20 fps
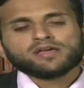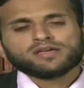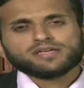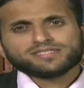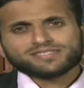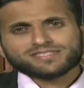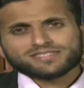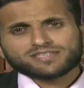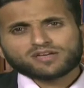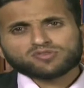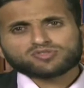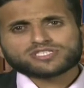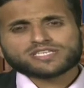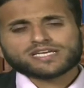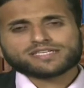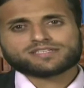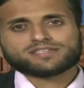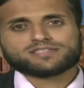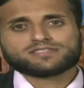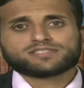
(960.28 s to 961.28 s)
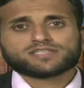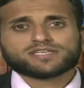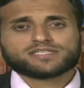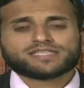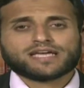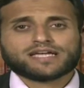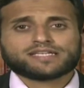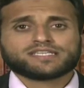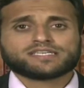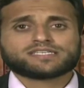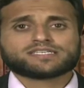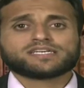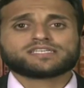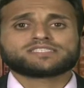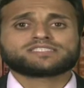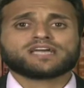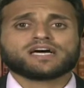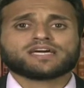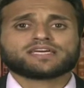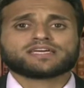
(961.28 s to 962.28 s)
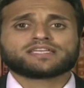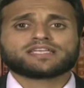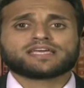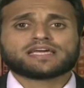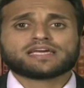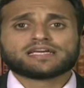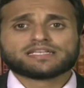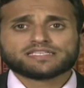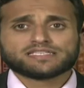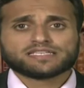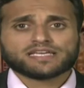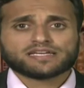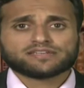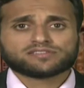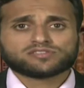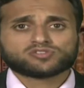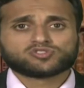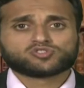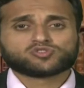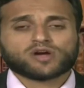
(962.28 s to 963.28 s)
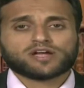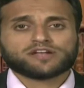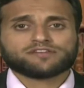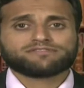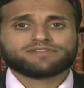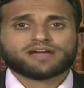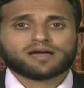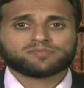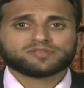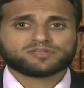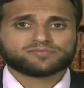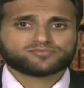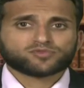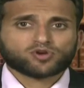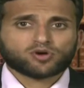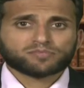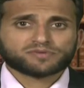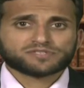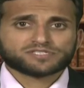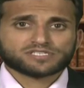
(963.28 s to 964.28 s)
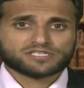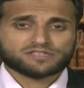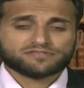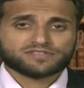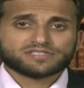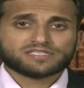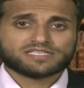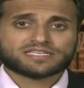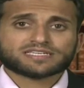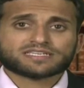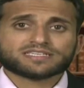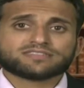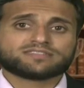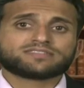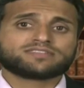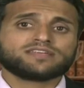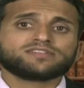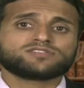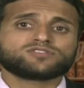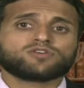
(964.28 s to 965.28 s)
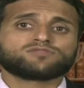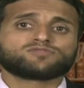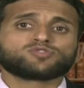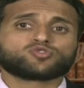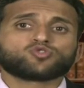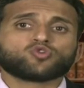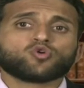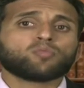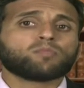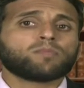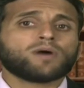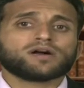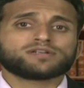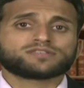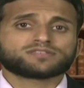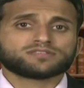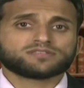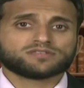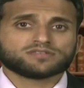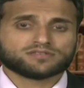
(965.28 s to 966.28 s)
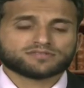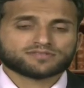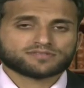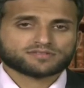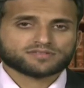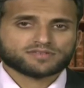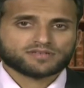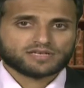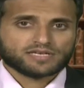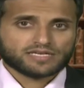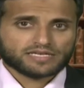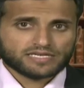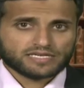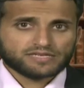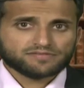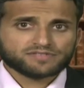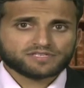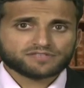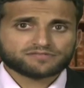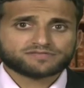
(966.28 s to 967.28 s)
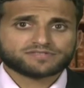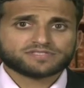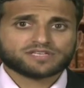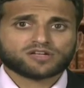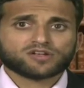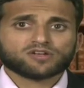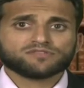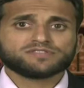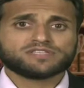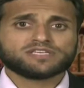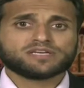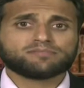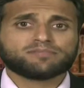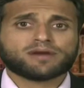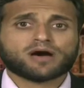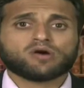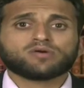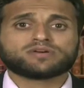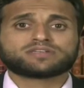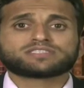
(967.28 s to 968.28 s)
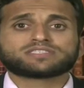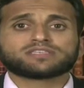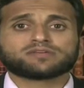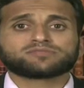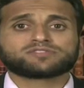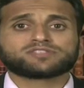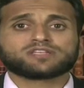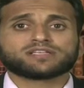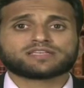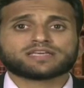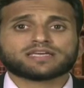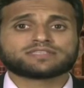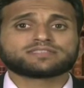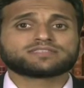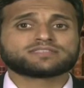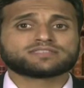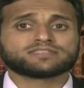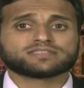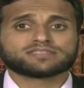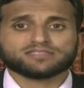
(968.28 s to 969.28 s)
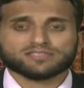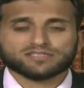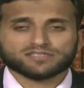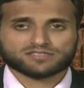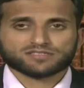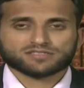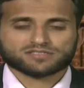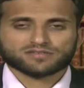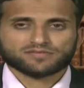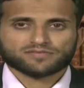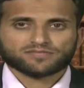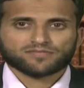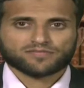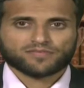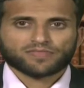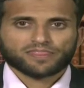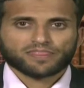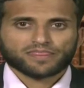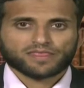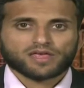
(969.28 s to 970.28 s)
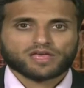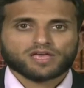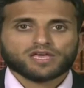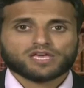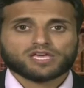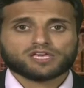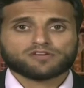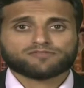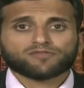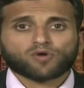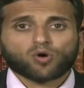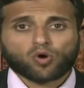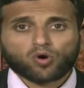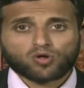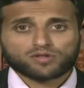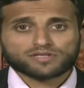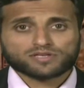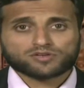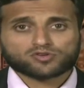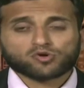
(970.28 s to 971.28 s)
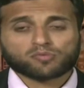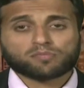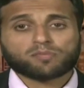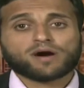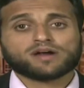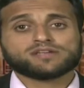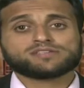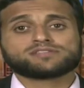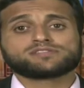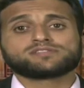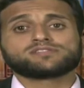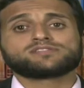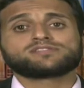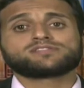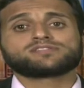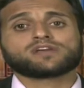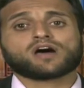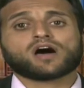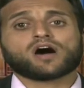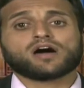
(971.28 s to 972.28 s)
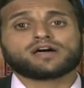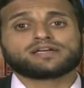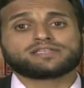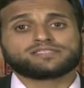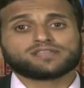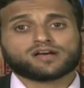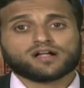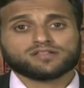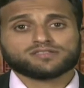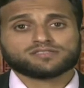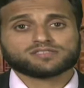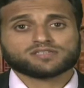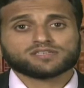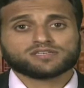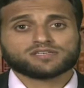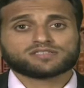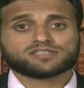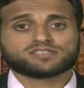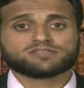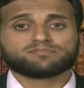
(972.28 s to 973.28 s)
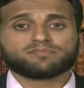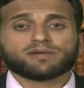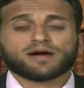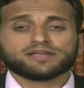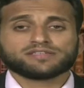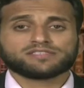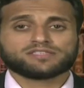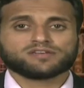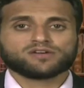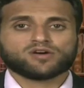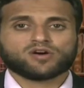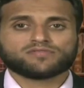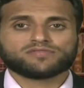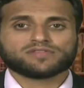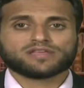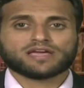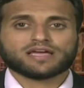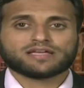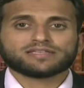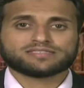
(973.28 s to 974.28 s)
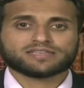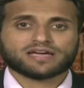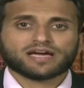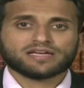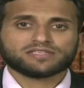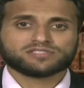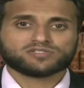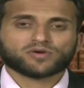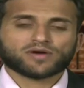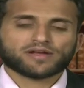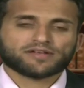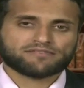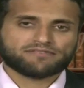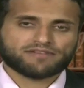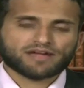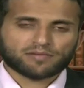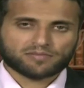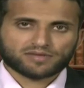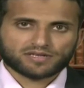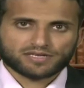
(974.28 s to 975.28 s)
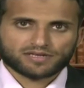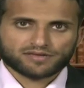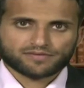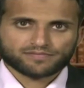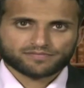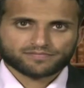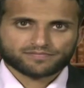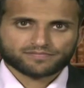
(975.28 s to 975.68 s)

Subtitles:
It is now settled that the Karta can alienate the joint family property with the consent of the co-parceners, even if none of the above exceptional cases exist. If all the co-parceners are adult, it is binding on the entire joint family.